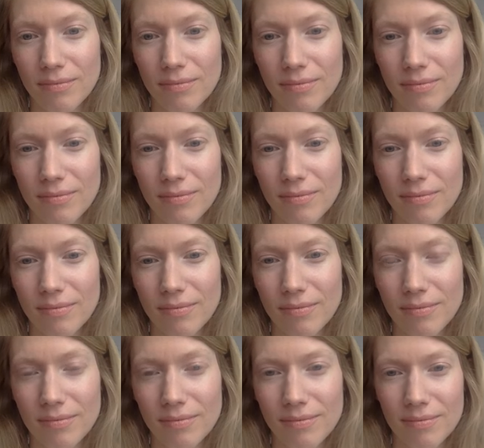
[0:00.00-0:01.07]

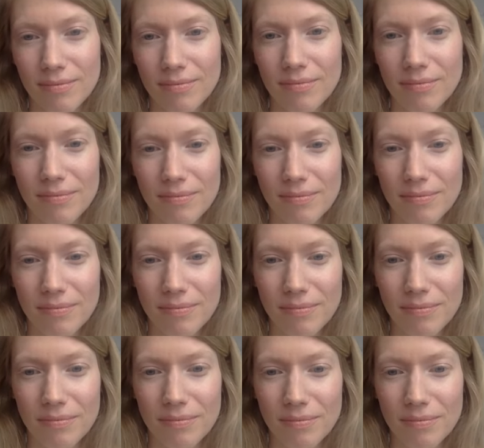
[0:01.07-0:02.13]

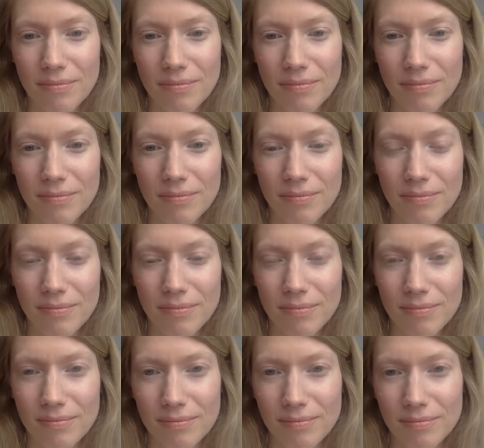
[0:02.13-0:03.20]

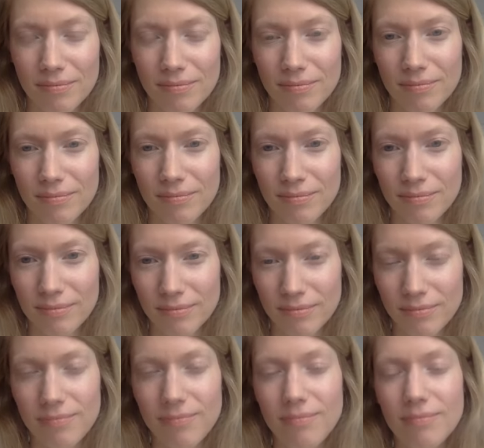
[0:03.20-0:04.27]

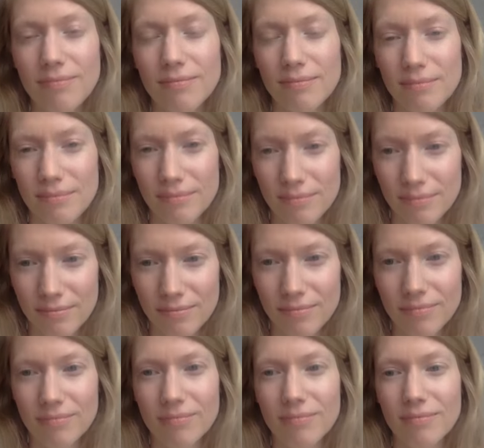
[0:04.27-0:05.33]

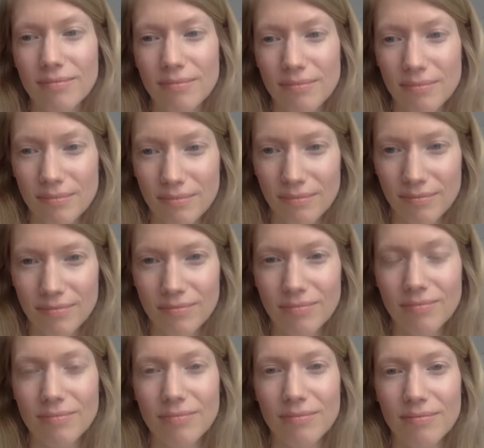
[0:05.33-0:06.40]

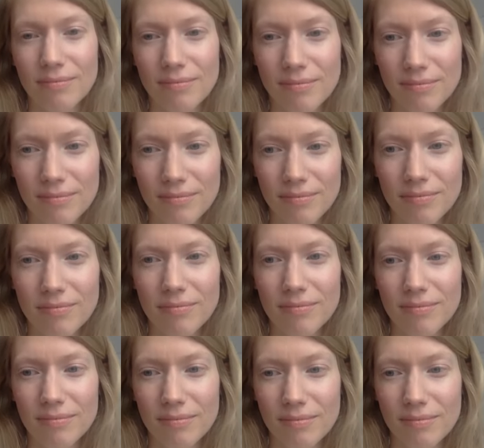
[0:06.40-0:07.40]
This person isn't speaking.